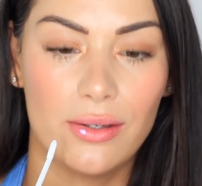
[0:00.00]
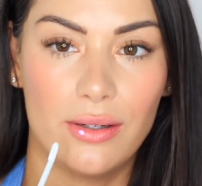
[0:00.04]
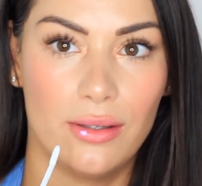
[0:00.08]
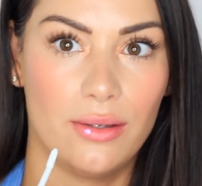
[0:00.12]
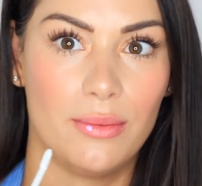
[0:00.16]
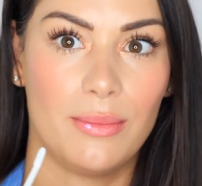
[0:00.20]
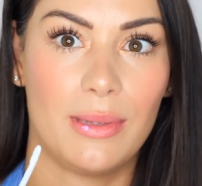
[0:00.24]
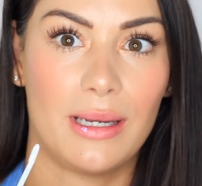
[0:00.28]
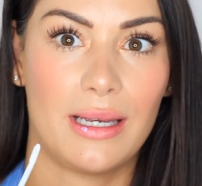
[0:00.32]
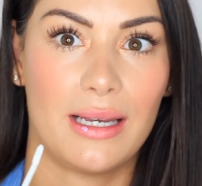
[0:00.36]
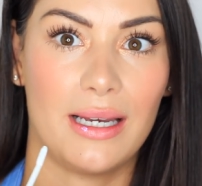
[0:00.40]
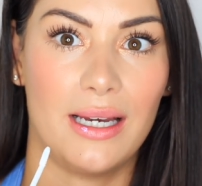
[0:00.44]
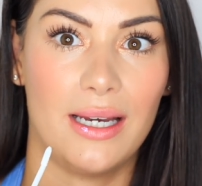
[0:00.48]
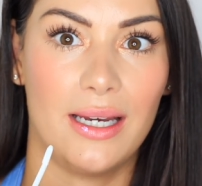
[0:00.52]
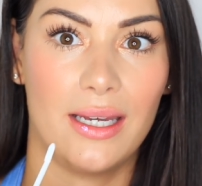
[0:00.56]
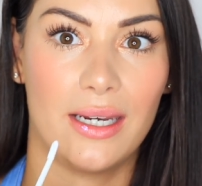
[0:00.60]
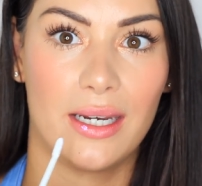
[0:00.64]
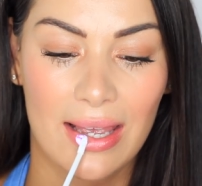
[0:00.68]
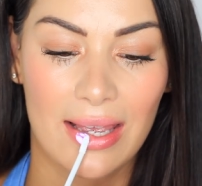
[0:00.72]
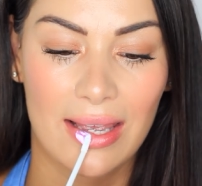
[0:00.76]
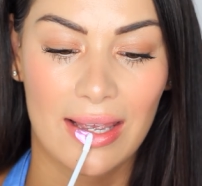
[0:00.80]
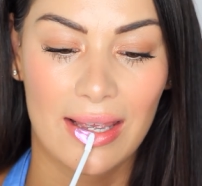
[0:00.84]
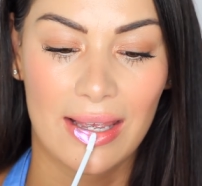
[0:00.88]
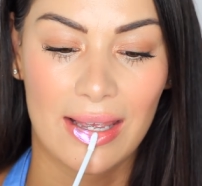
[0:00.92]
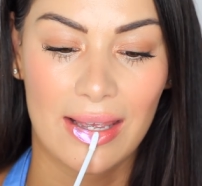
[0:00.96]
Oh my
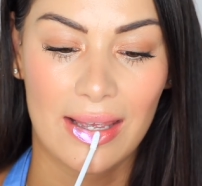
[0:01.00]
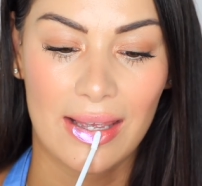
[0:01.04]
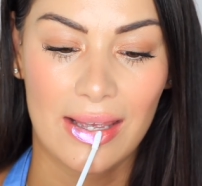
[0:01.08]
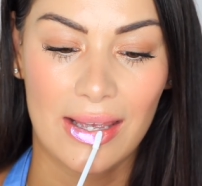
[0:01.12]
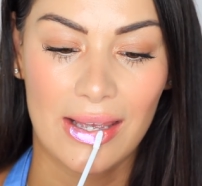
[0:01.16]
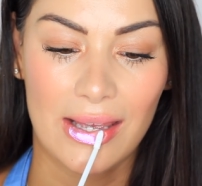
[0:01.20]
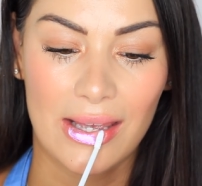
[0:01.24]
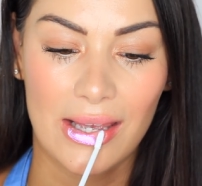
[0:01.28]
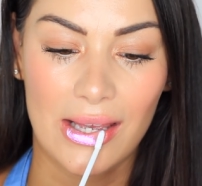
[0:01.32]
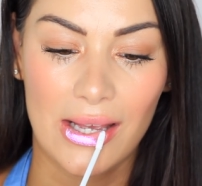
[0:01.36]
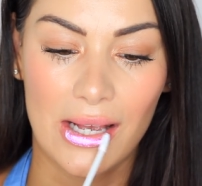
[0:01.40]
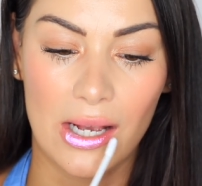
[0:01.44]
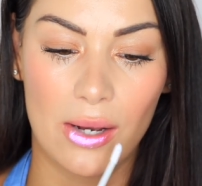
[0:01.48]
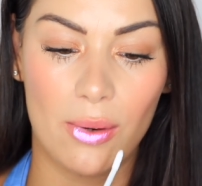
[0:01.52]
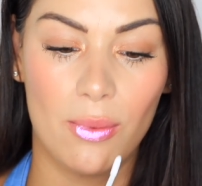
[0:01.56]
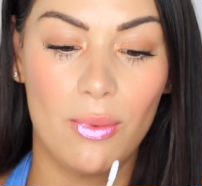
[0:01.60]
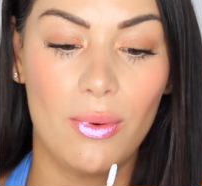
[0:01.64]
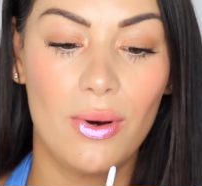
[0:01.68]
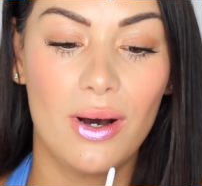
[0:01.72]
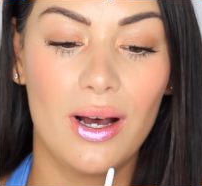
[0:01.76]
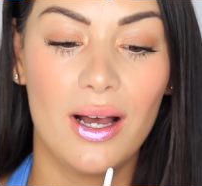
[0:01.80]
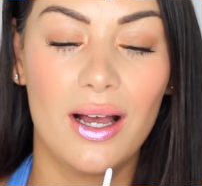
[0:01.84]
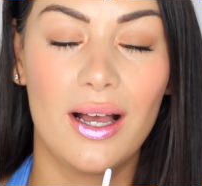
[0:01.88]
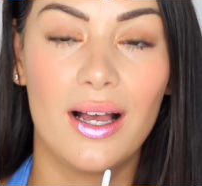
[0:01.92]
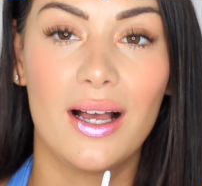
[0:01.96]
god.
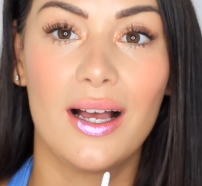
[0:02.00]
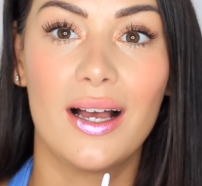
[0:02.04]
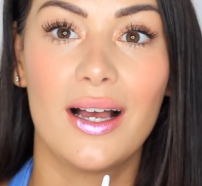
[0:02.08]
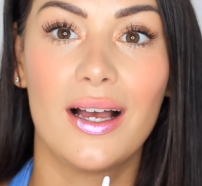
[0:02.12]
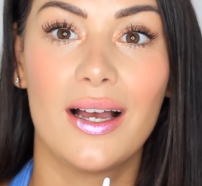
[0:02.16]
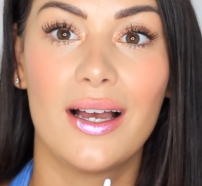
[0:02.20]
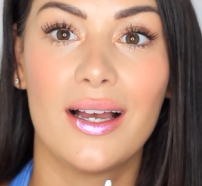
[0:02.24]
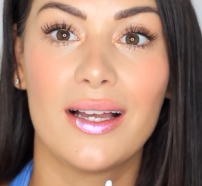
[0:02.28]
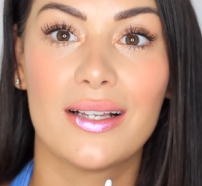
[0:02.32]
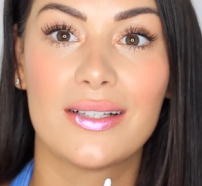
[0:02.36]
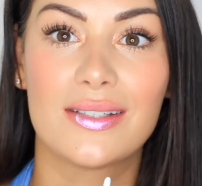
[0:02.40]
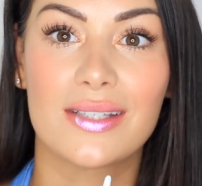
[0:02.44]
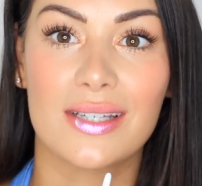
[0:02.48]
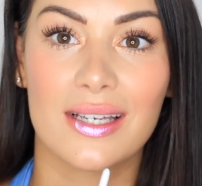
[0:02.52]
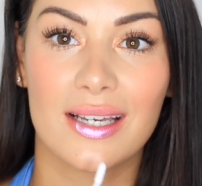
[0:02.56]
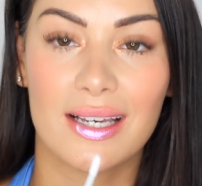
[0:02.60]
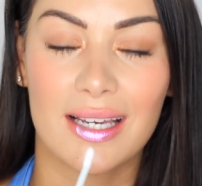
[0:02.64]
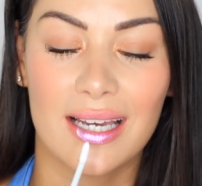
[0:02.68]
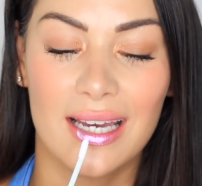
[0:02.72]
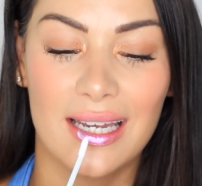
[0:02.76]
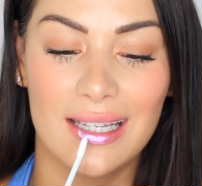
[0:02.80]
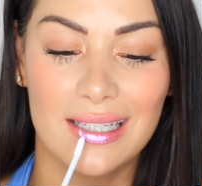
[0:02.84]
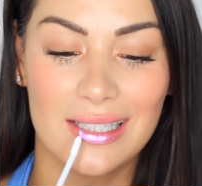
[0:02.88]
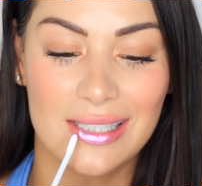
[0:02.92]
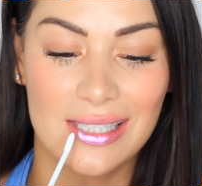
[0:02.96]
What?
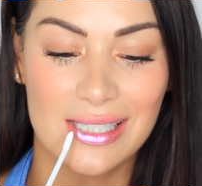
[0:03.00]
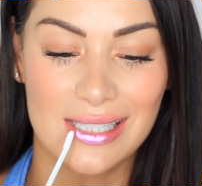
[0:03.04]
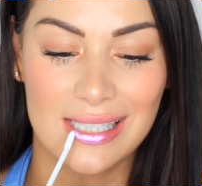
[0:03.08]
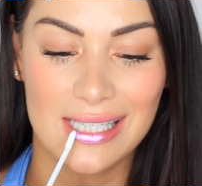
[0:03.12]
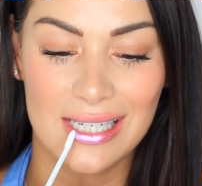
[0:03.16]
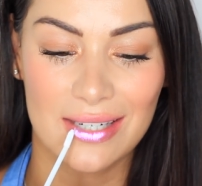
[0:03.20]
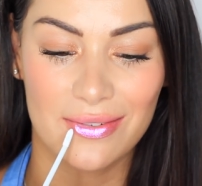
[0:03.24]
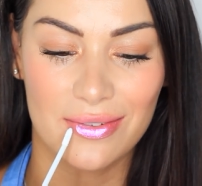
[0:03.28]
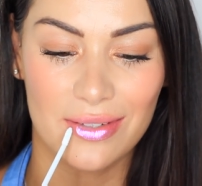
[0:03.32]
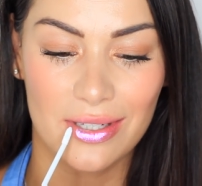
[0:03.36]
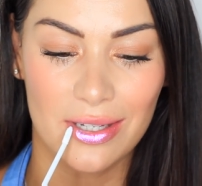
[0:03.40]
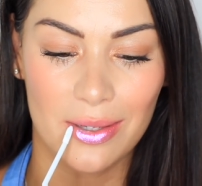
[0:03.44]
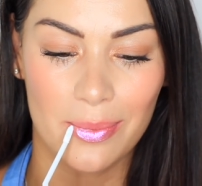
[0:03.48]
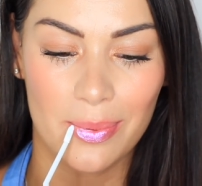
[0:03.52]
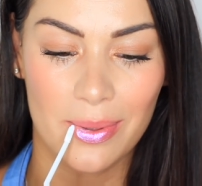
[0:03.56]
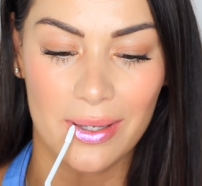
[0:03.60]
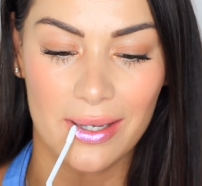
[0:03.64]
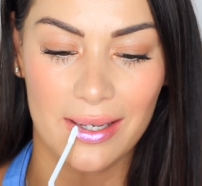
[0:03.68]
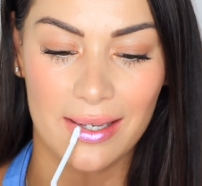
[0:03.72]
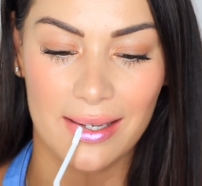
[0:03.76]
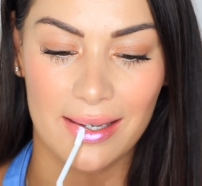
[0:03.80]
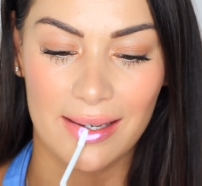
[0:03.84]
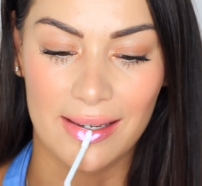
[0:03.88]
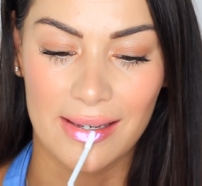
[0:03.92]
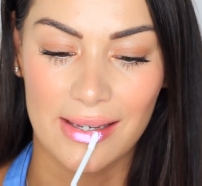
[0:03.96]
Okay, this is definitely
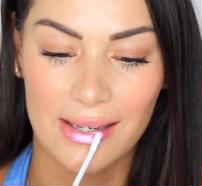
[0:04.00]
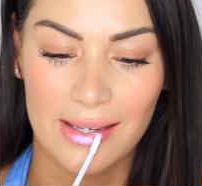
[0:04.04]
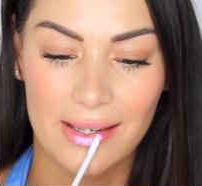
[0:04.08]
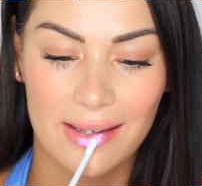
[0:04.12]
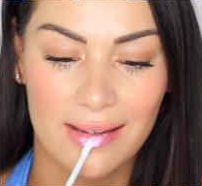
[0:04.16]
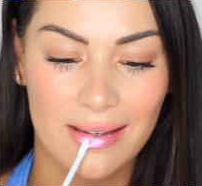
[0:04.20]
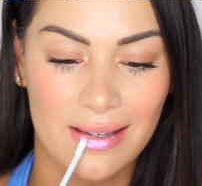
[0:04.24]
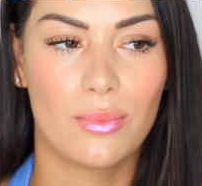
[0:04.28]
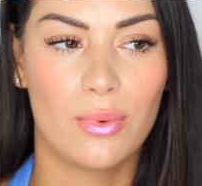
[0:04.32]
pink.